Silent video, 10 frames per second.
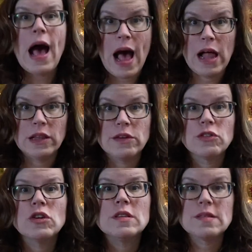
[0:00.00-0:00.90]

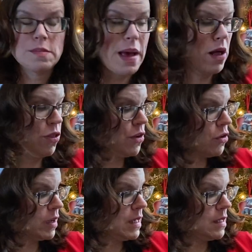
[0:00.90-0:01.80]
Olive could smell the
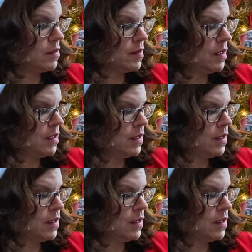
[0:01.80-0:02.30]
cookies.